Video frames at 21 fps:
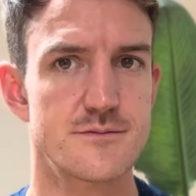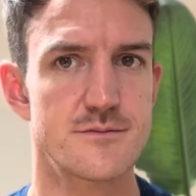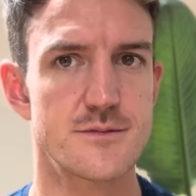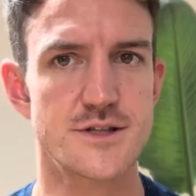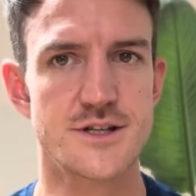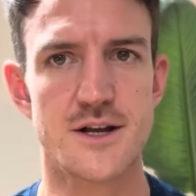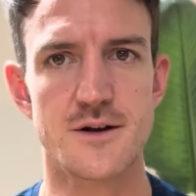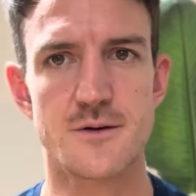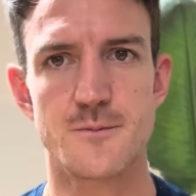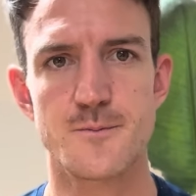
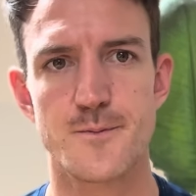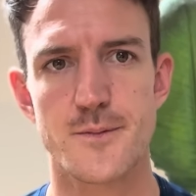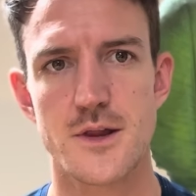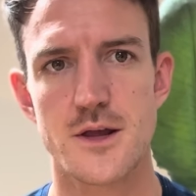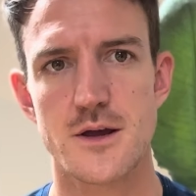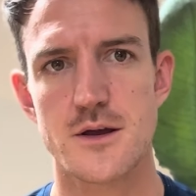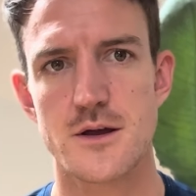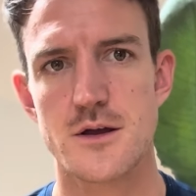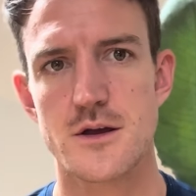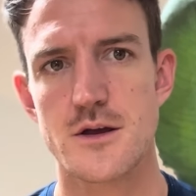So
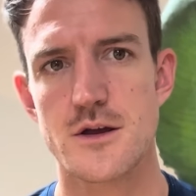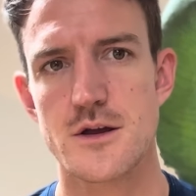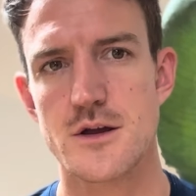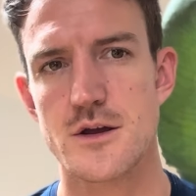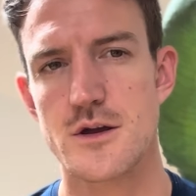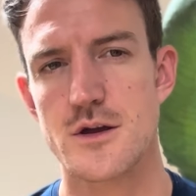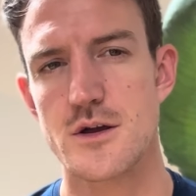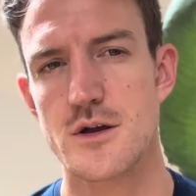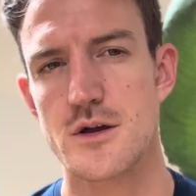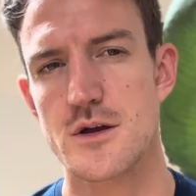
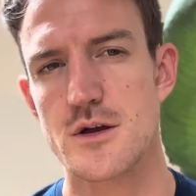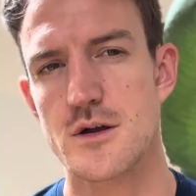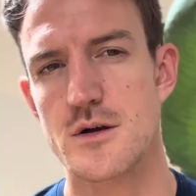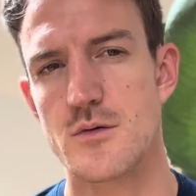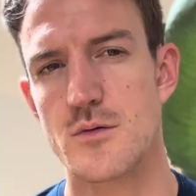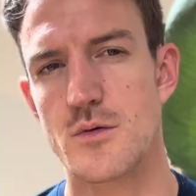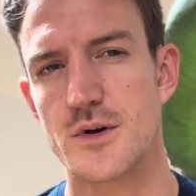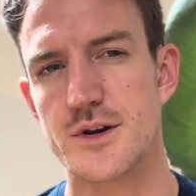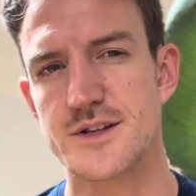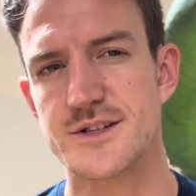
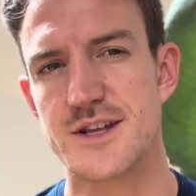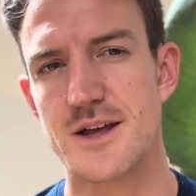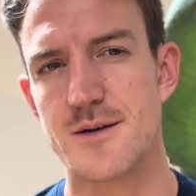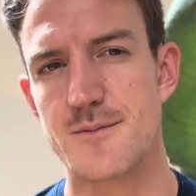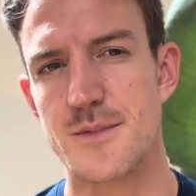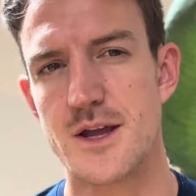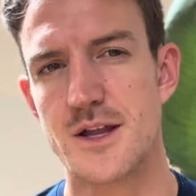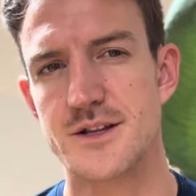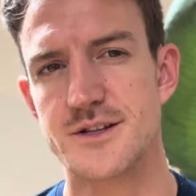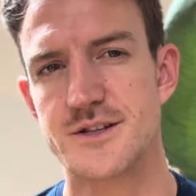what does that
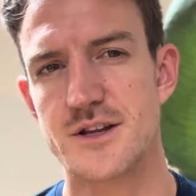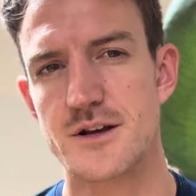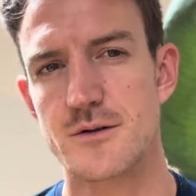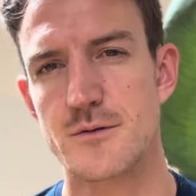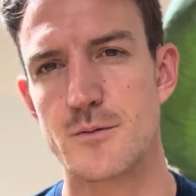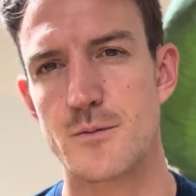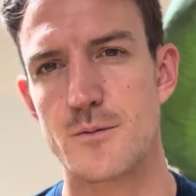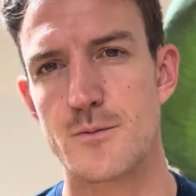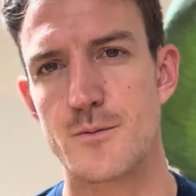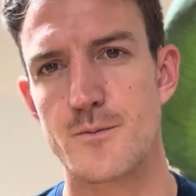mean?
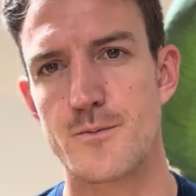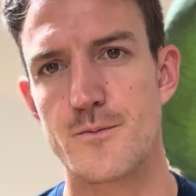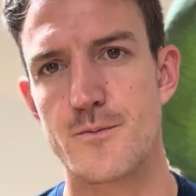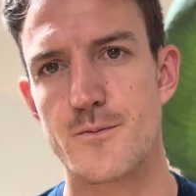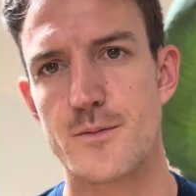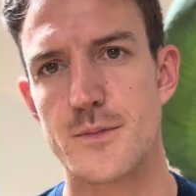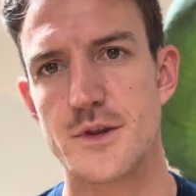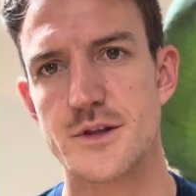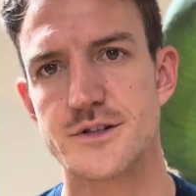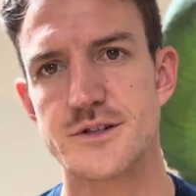So
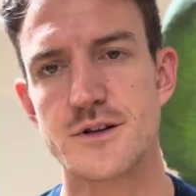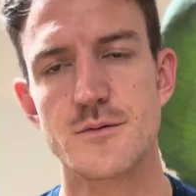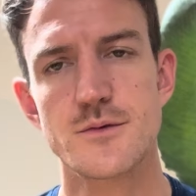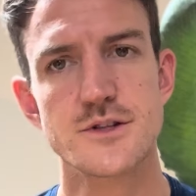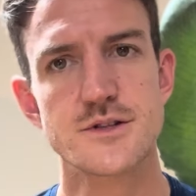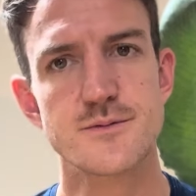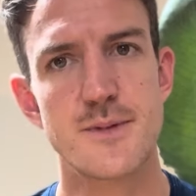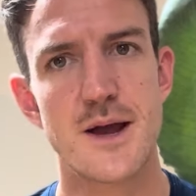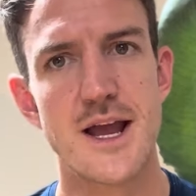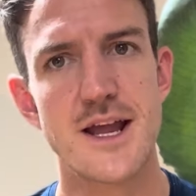
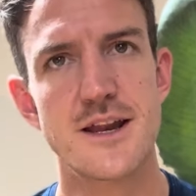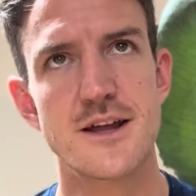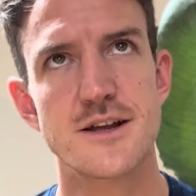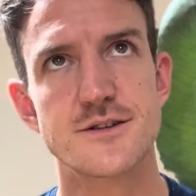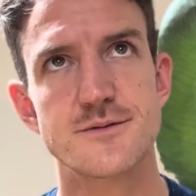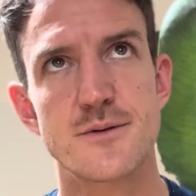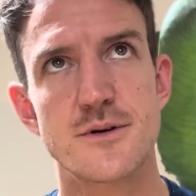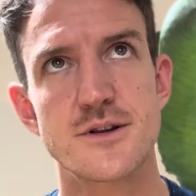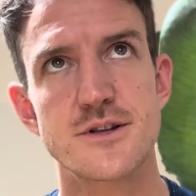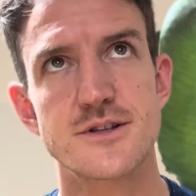someone's pain
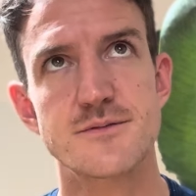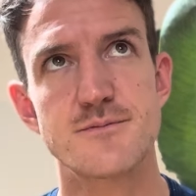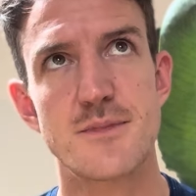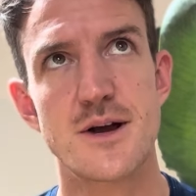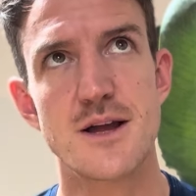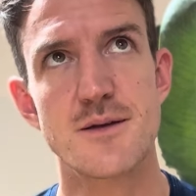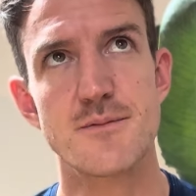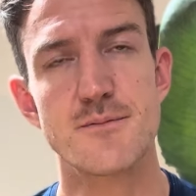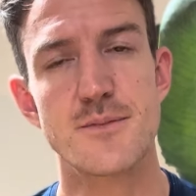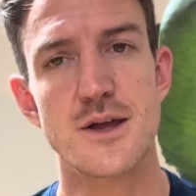experience
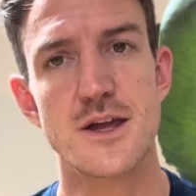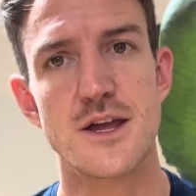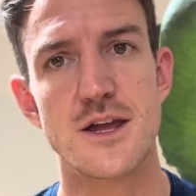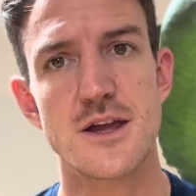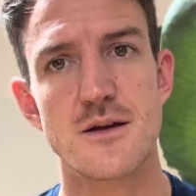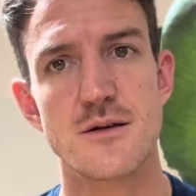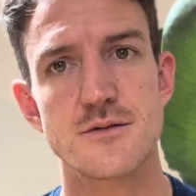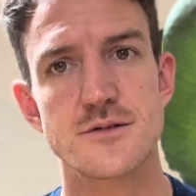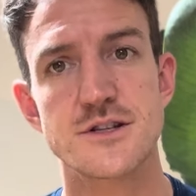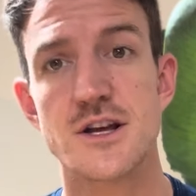might
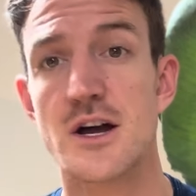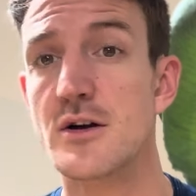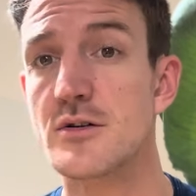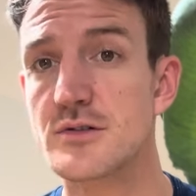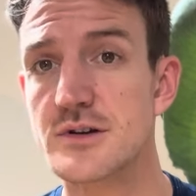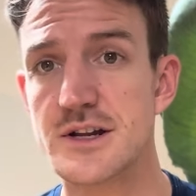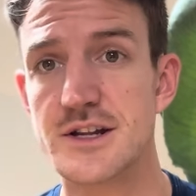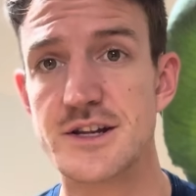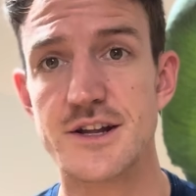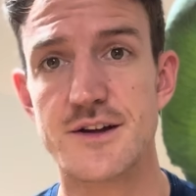be
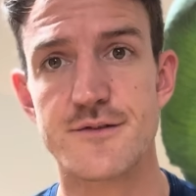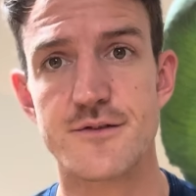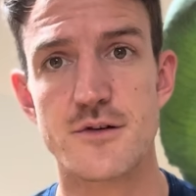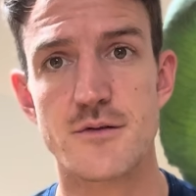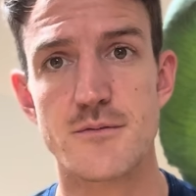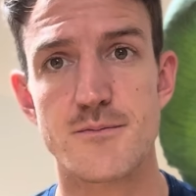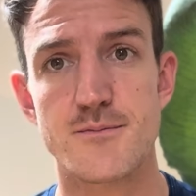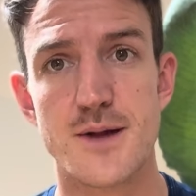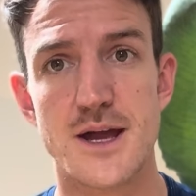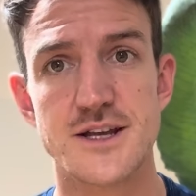totally
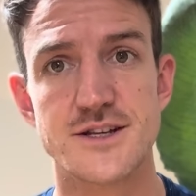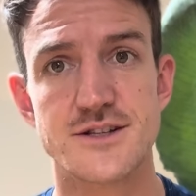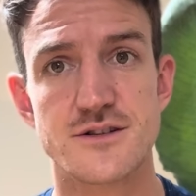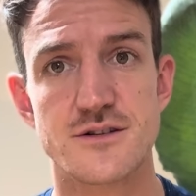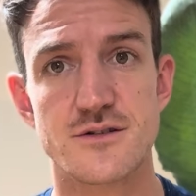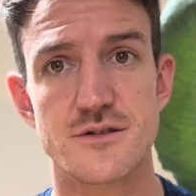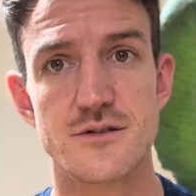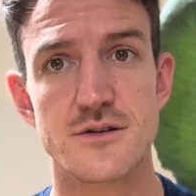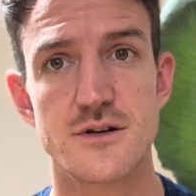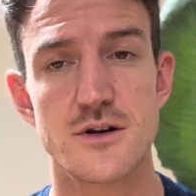different based
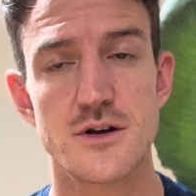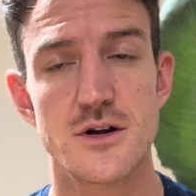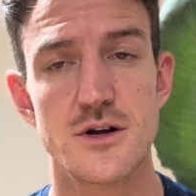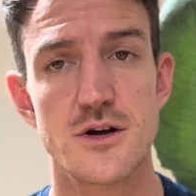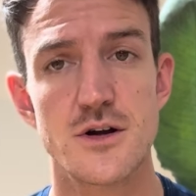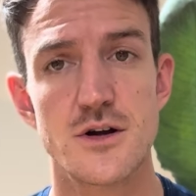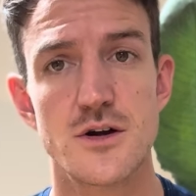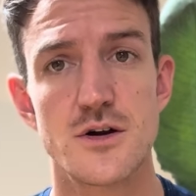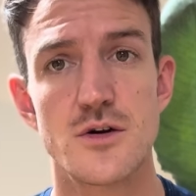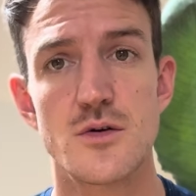on
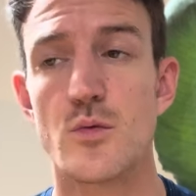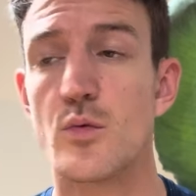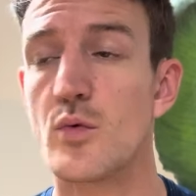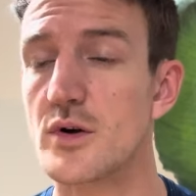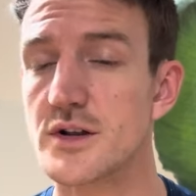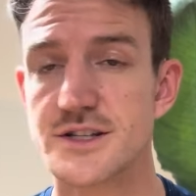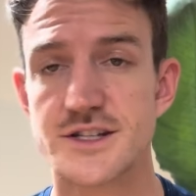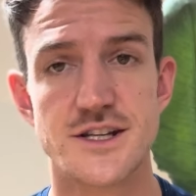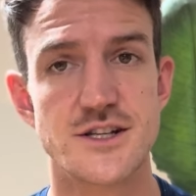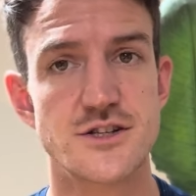
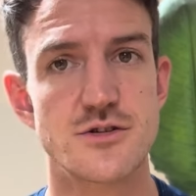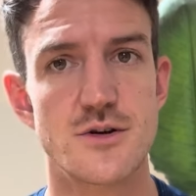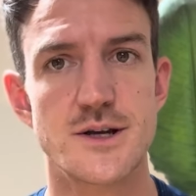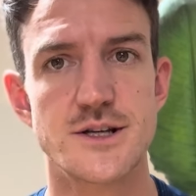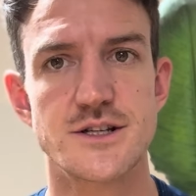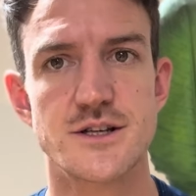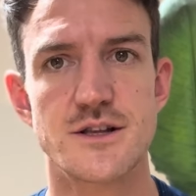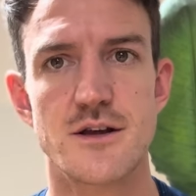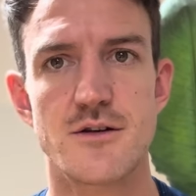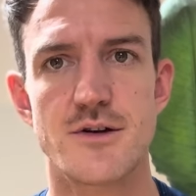what
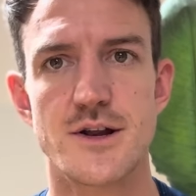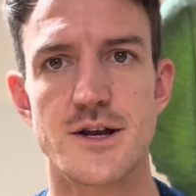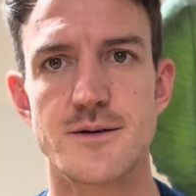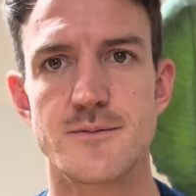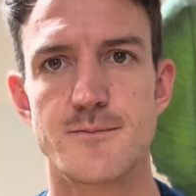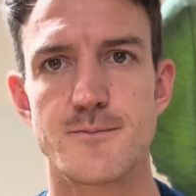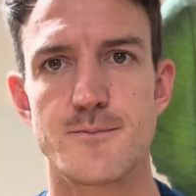situation they're in.